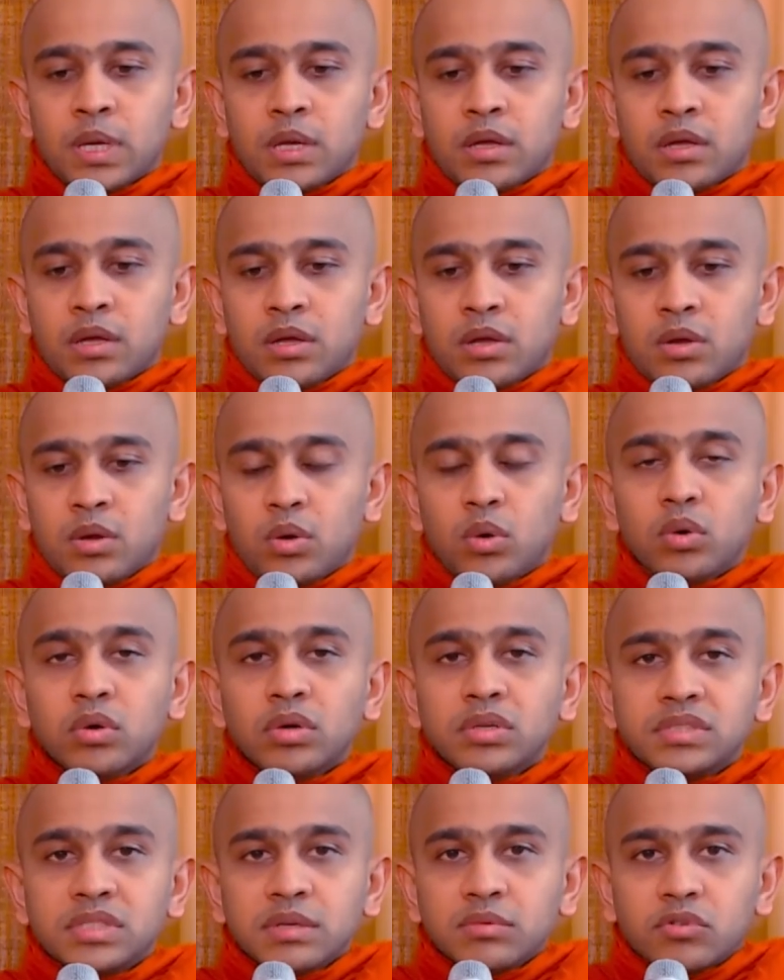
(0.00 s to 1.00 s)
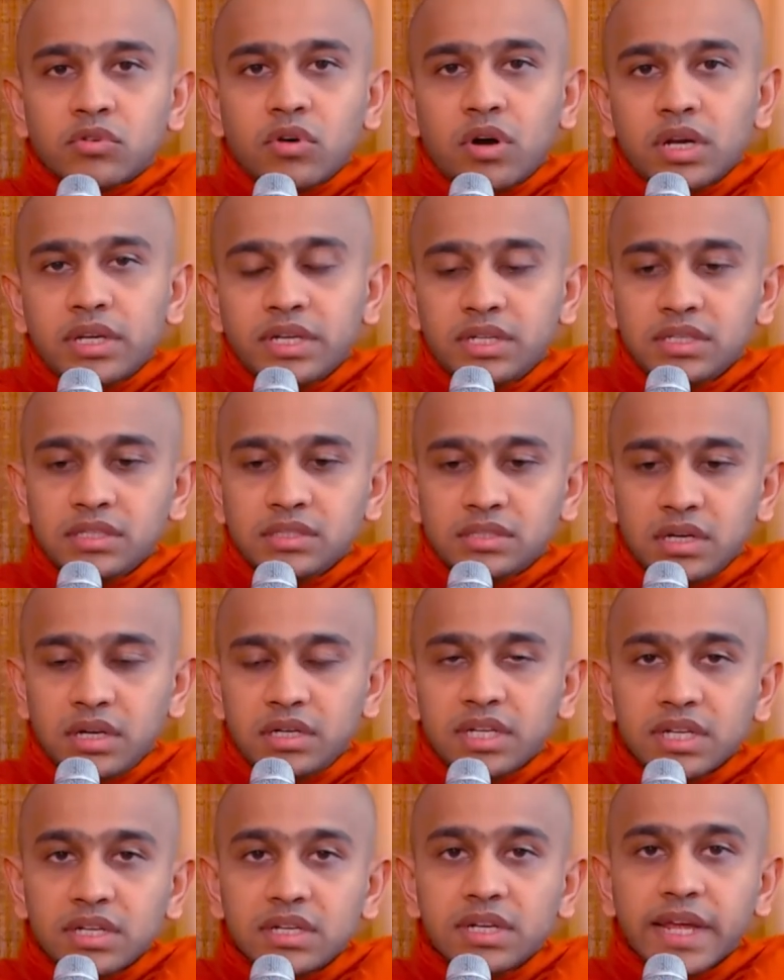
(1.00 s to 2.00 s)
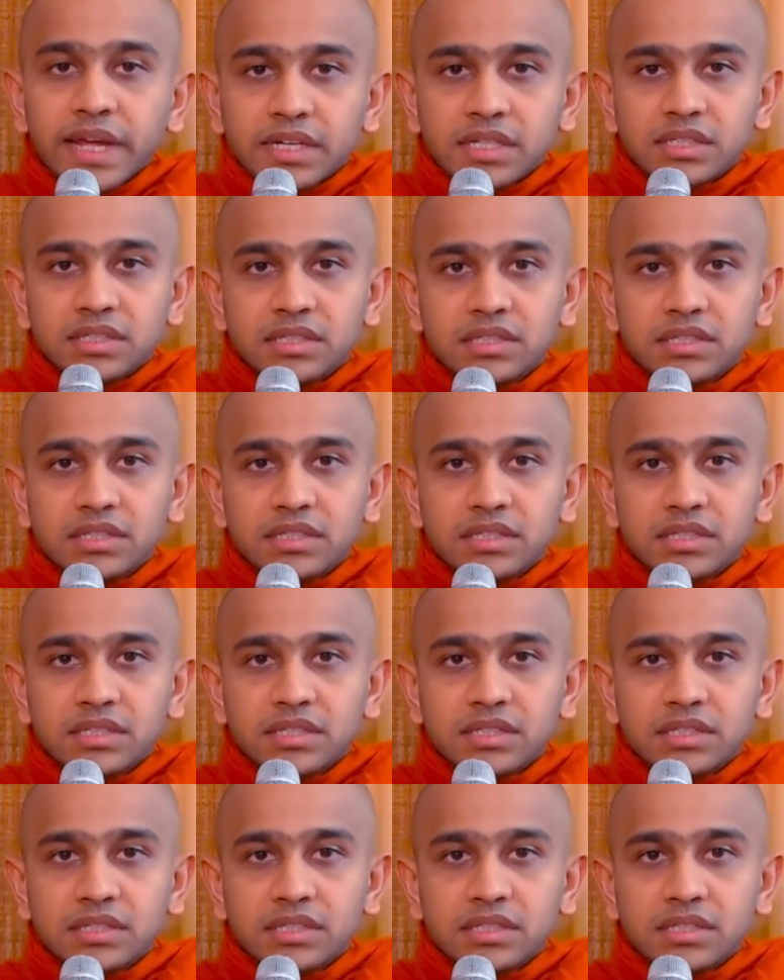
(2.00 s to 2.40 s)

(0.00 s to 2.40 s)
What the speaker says: wholesome qualities are neglected?